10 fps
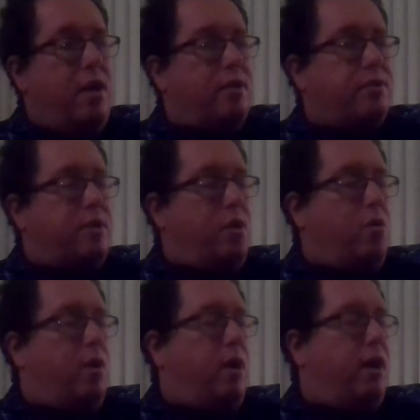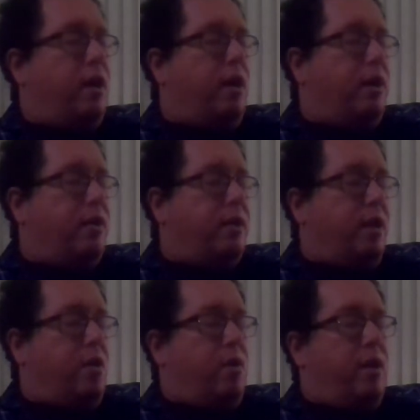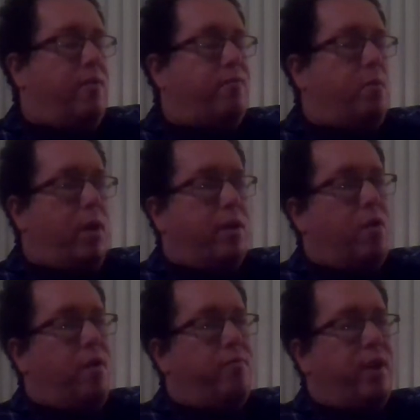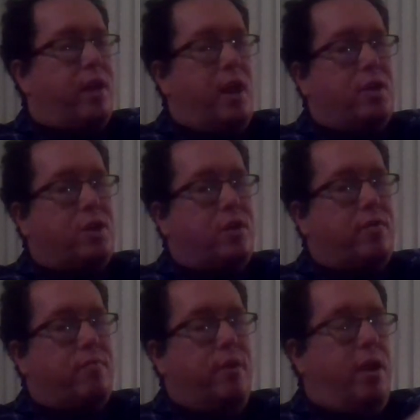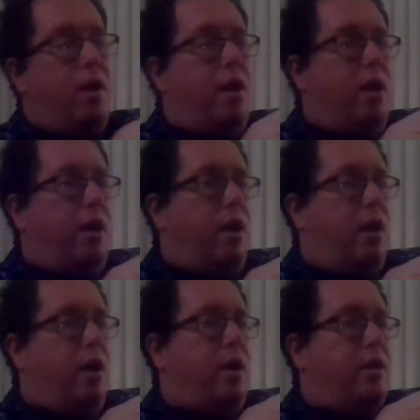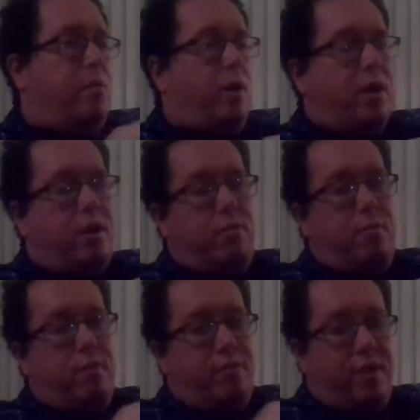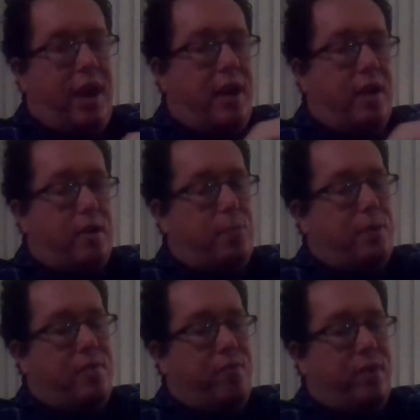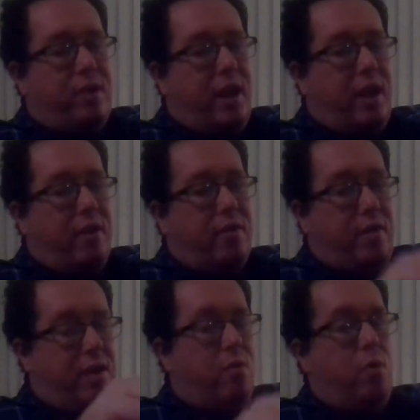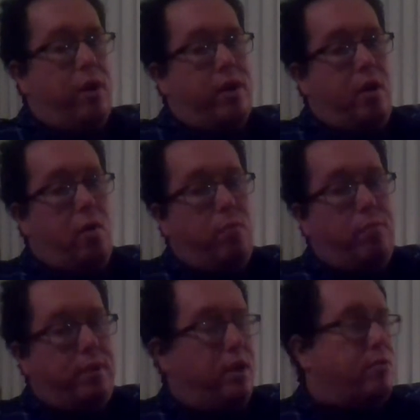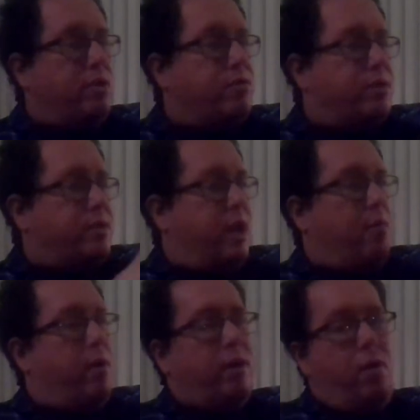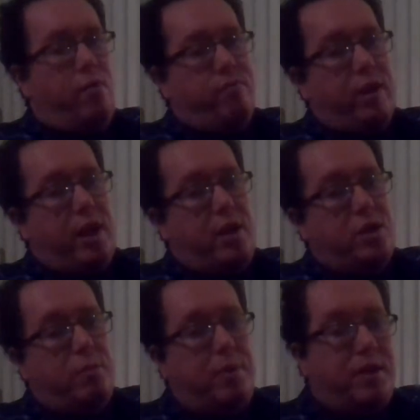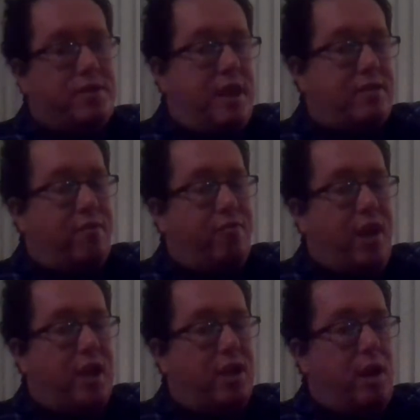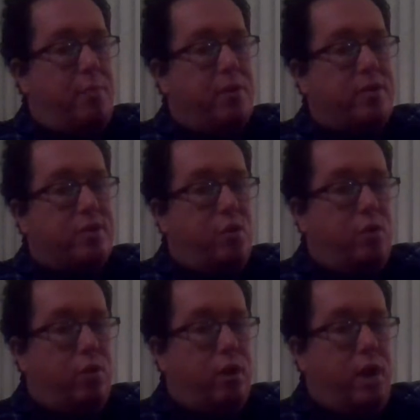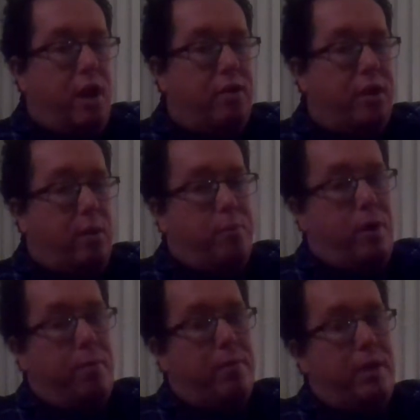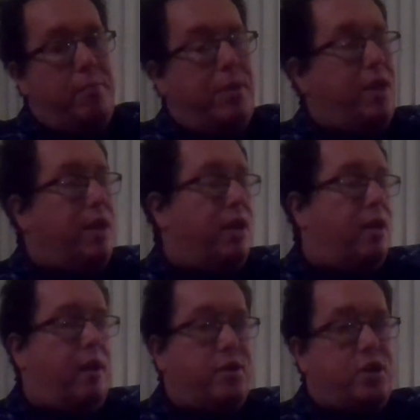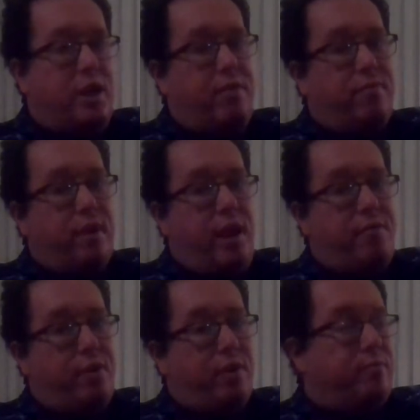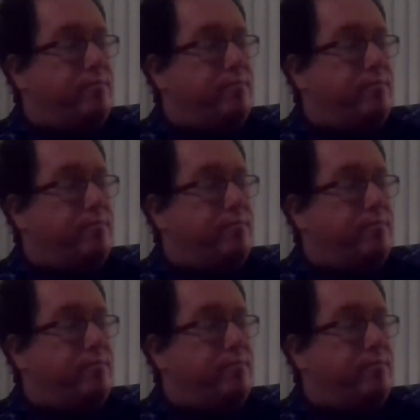So, if you want to go on vacation, you want to set a specific date that you want to go. Don't just say I want to go on vacation, because that's a vague, nebulous goal that'll probably be achieved never.